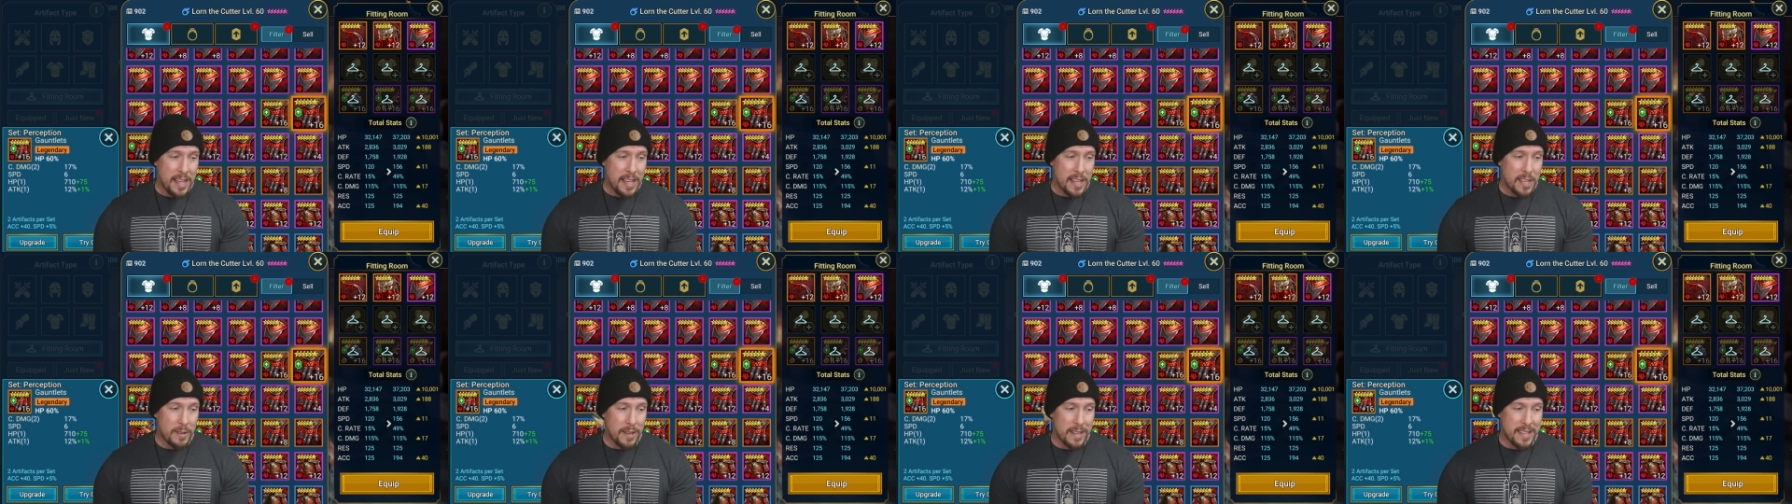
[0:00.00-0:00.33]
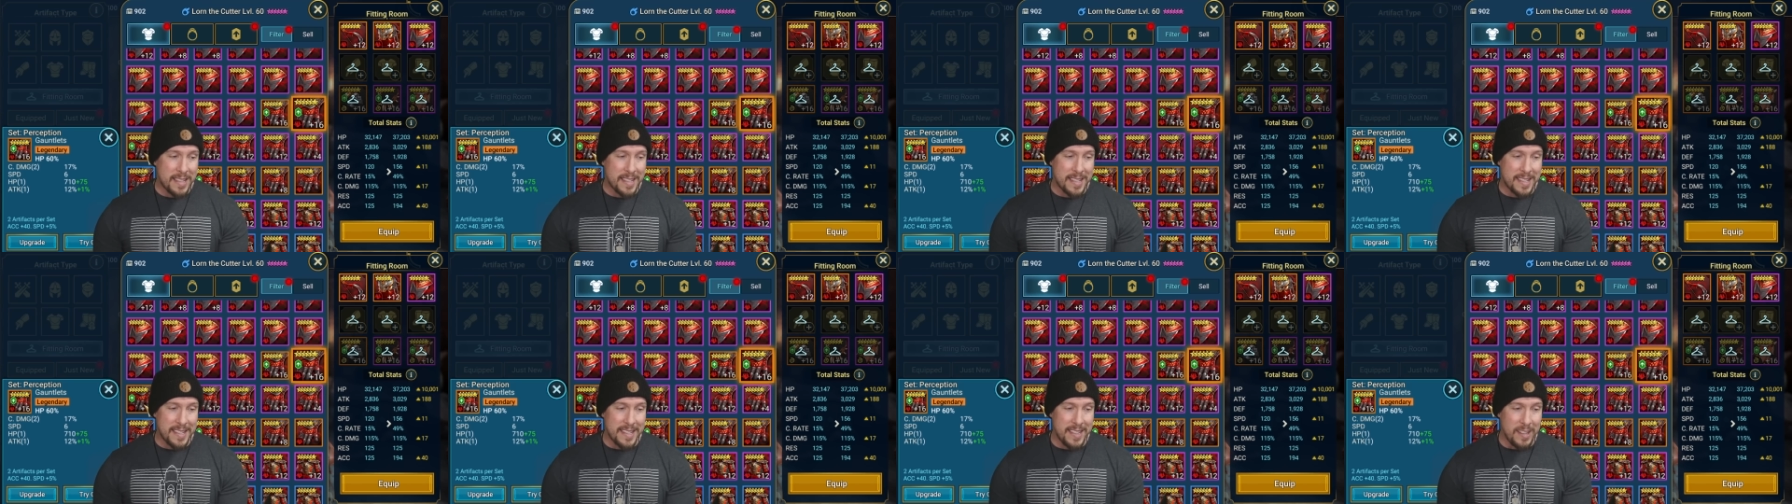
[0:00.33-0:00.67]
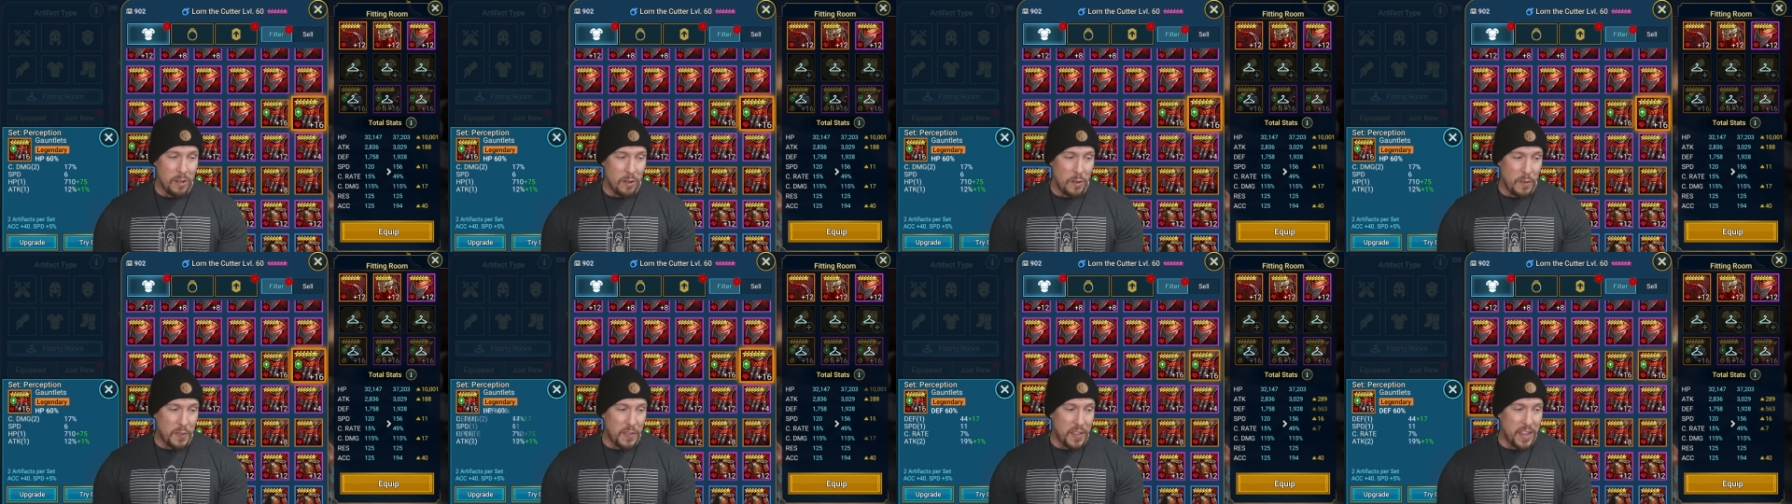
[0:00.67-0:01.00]
So I
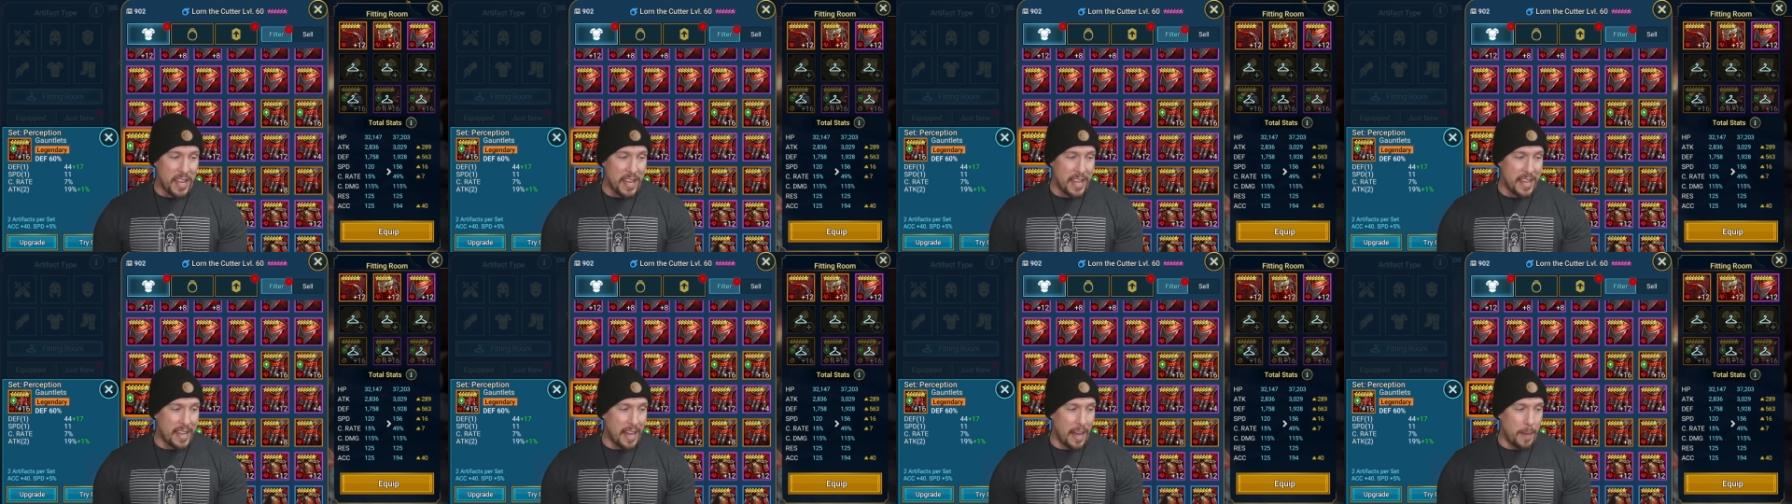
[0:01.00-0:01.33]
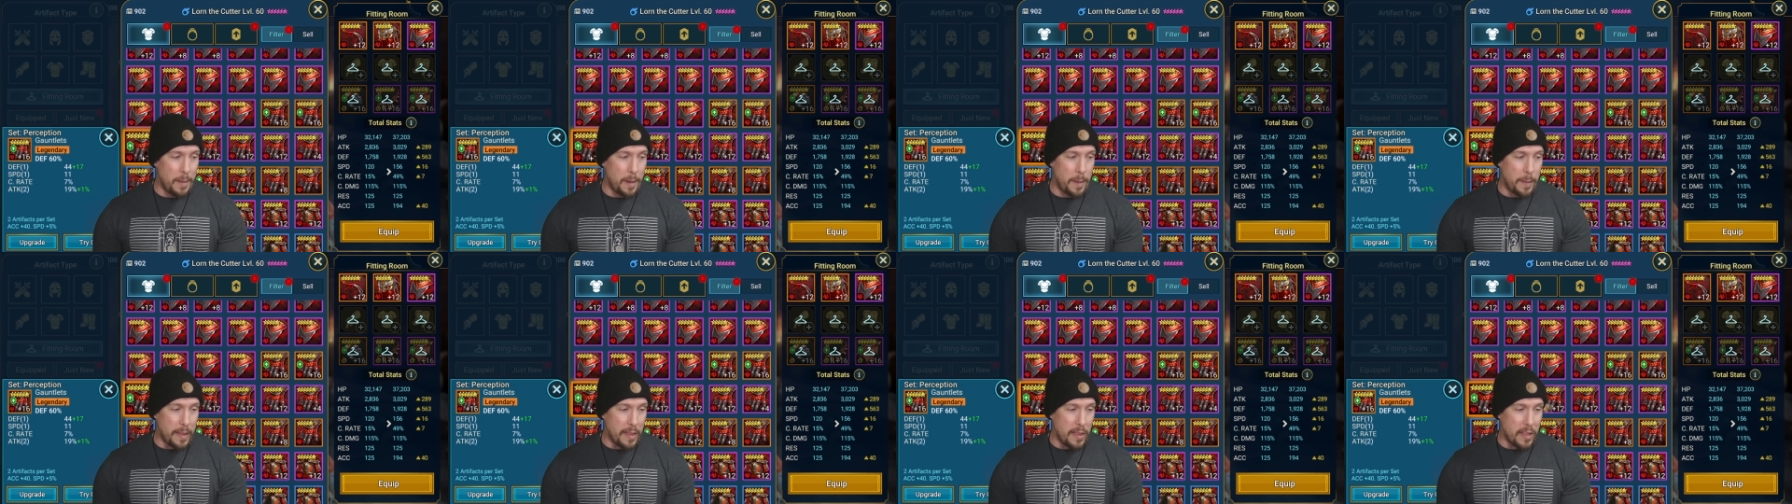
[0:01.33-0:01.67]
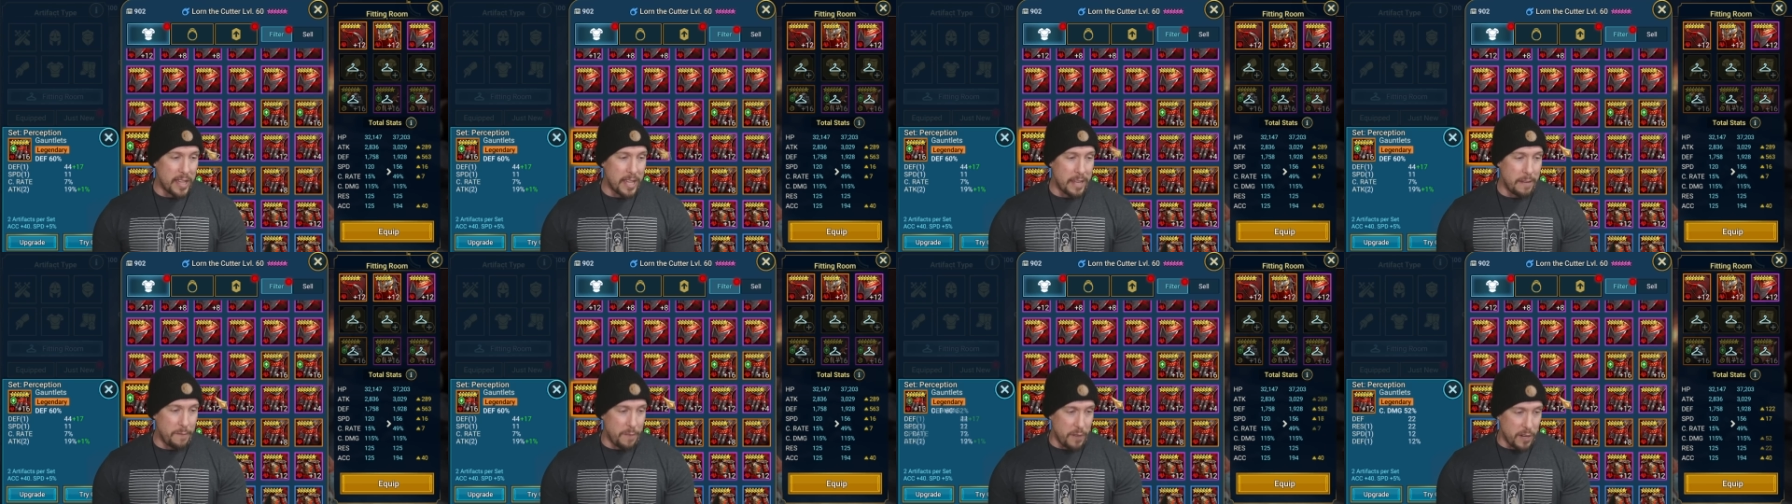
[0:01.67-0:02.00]
still think I'm going to be
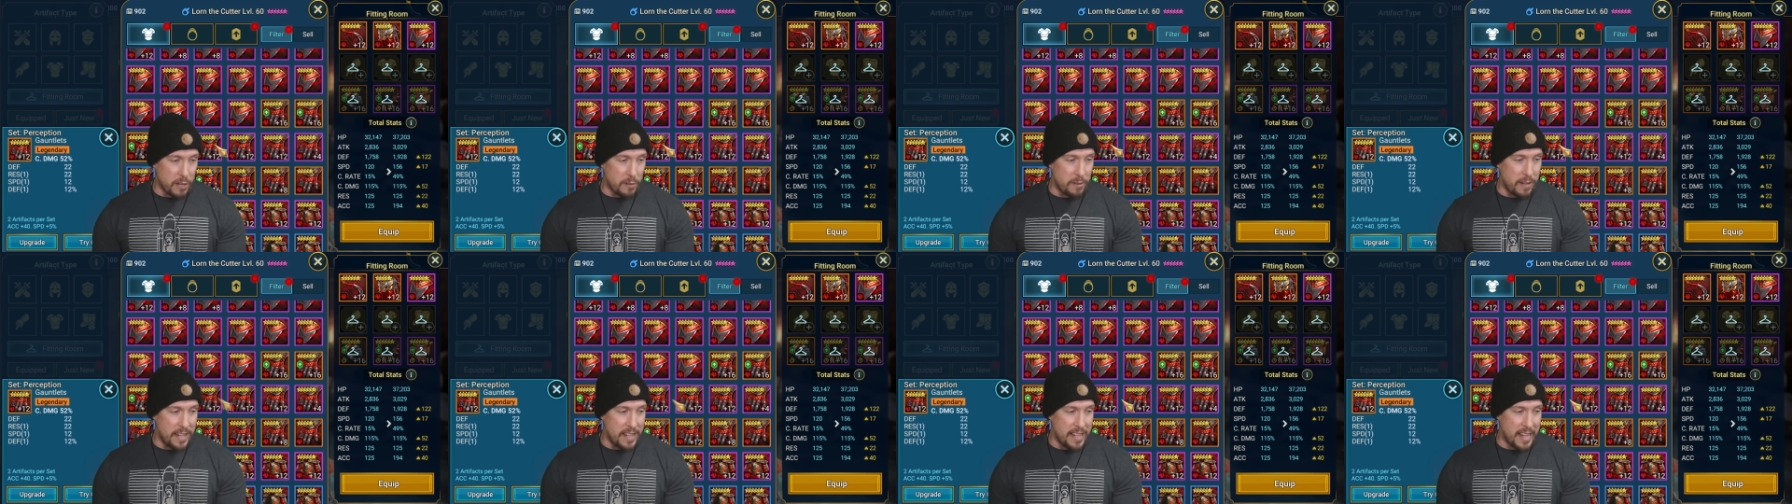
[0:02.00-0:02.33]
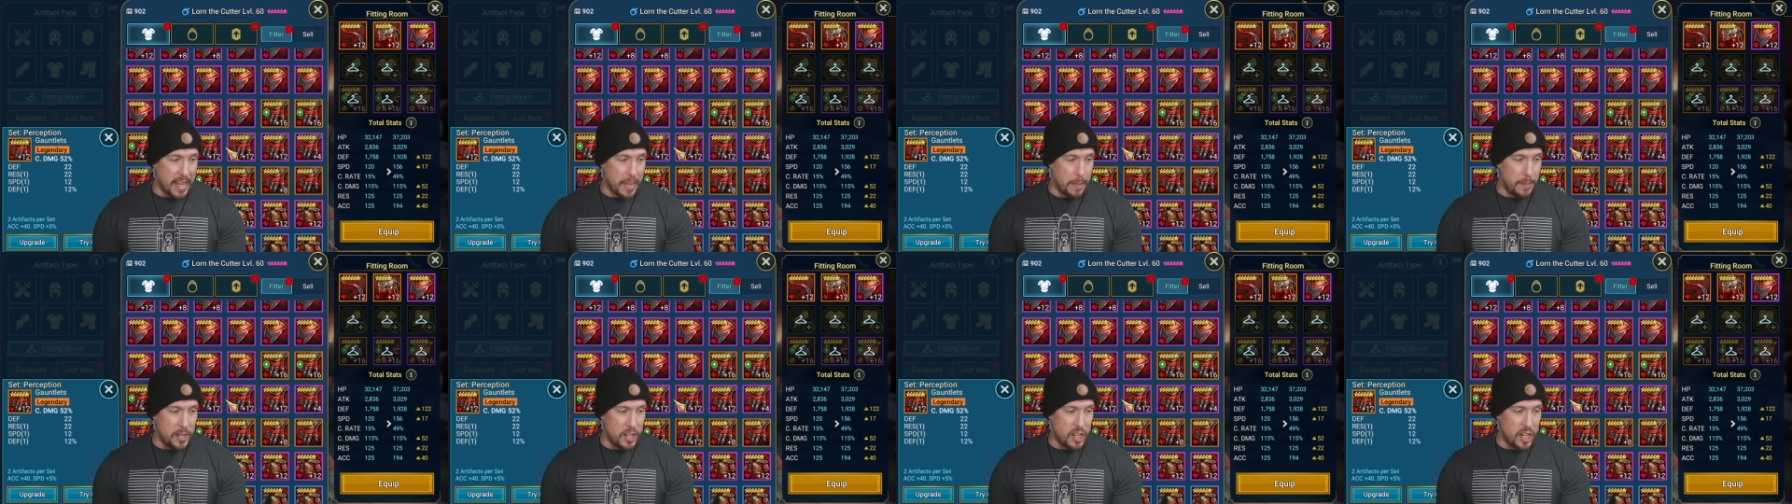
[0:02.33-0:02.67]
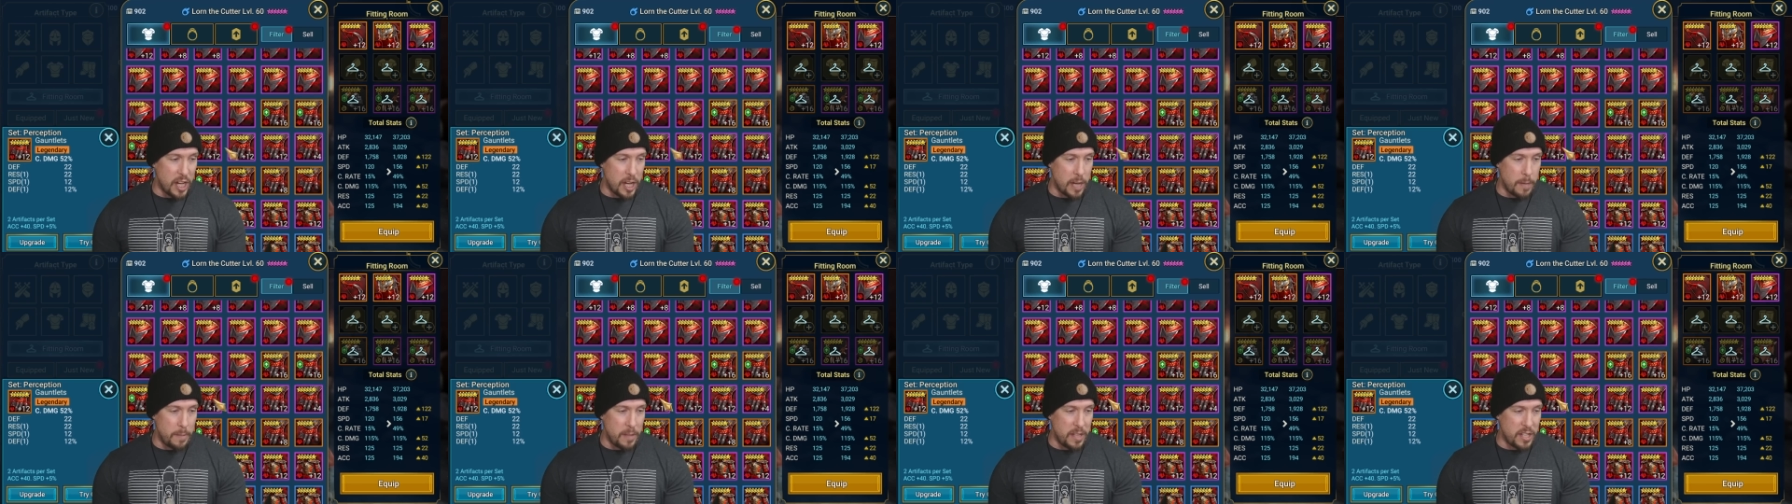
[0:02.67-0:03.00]
looking for crit damage
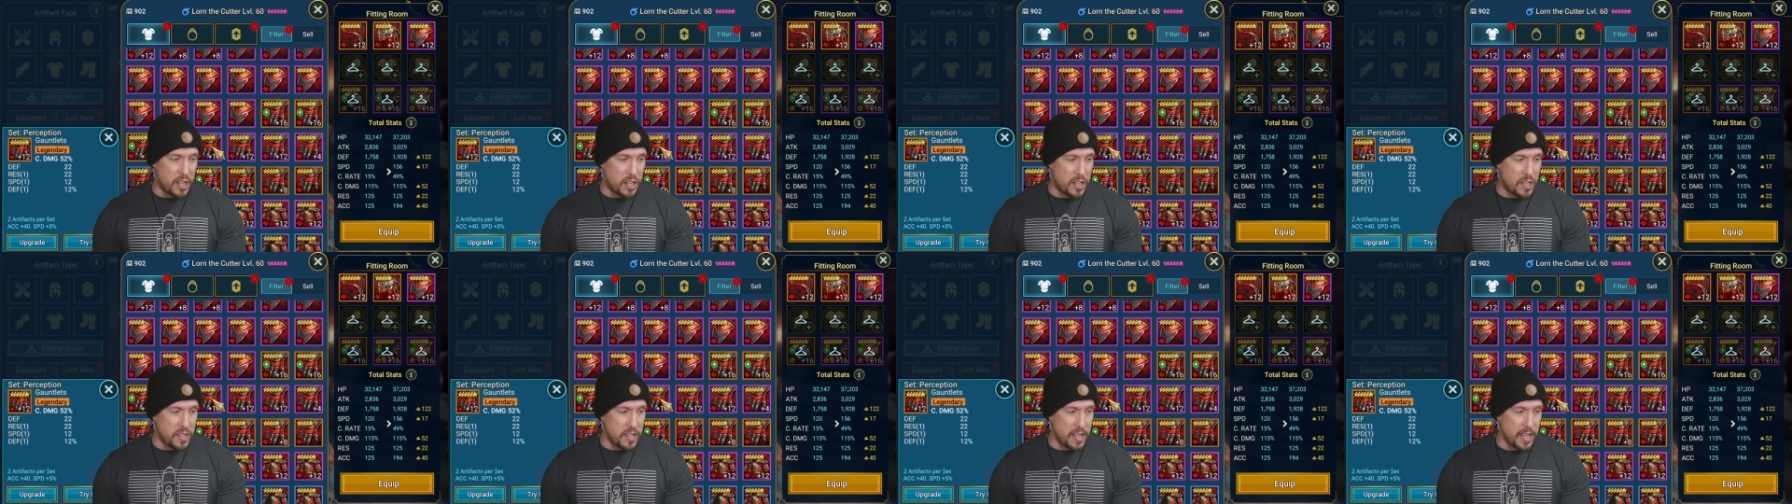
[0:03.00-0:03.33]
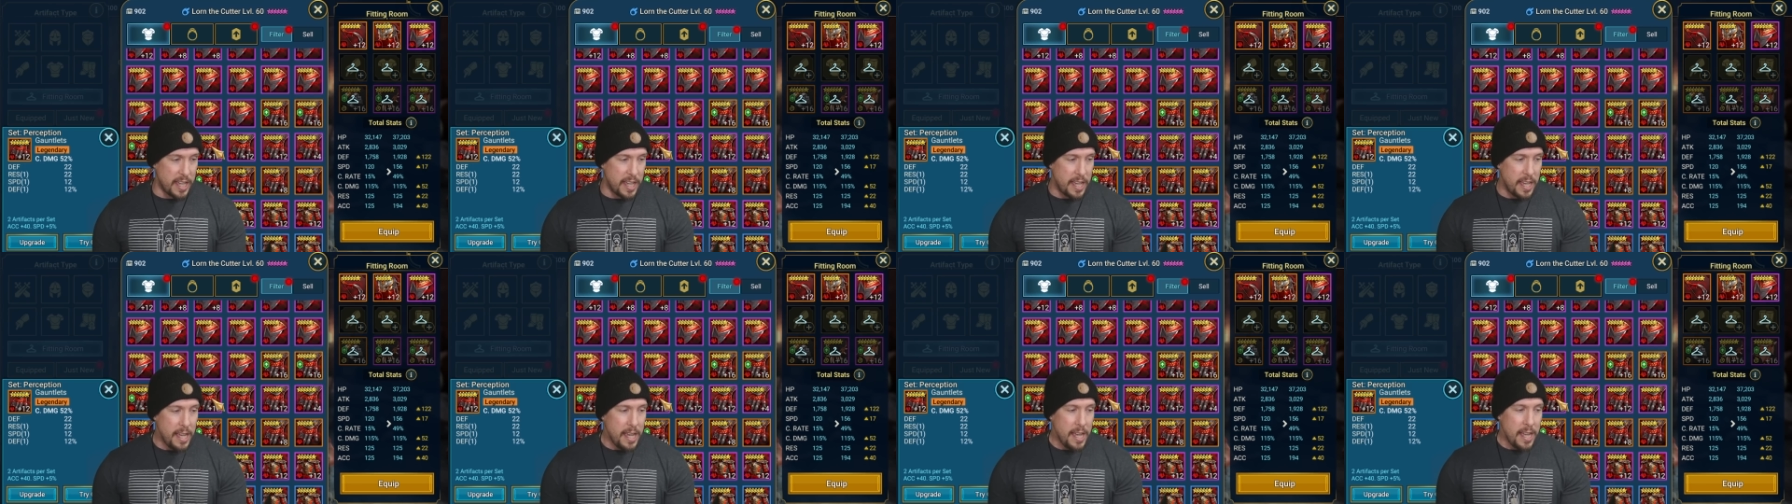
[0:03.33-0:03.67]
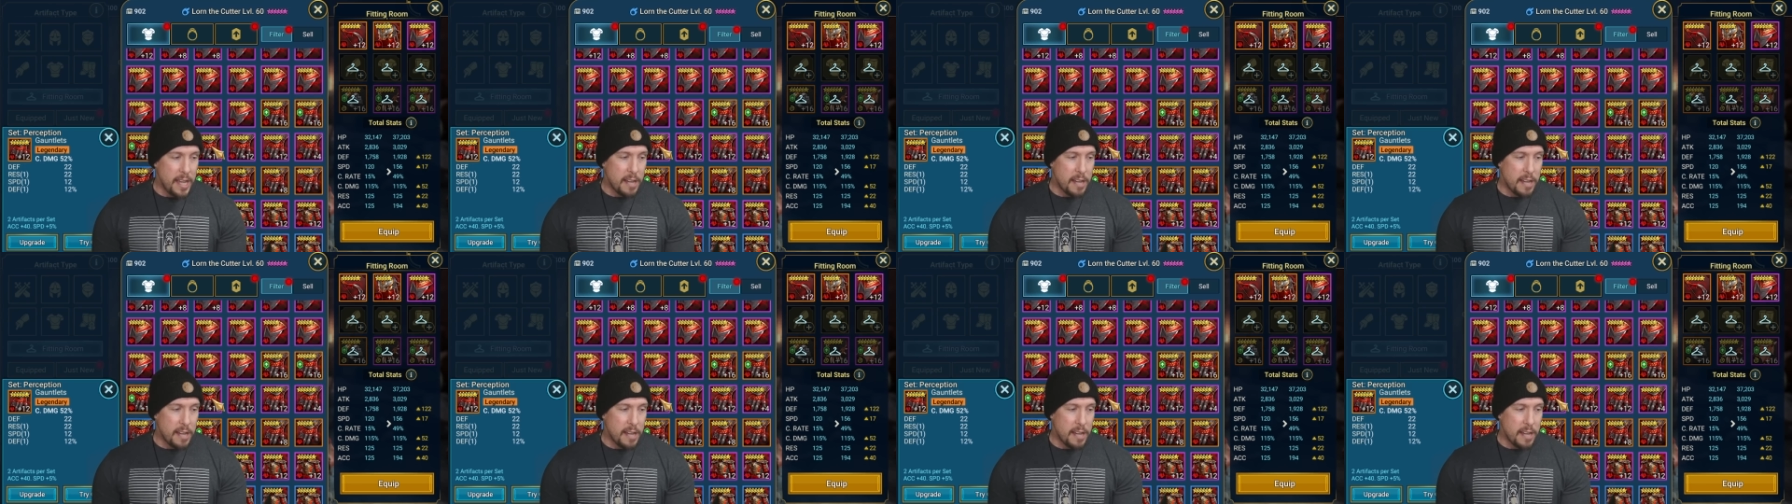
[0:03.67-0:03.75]
here, but let's just see.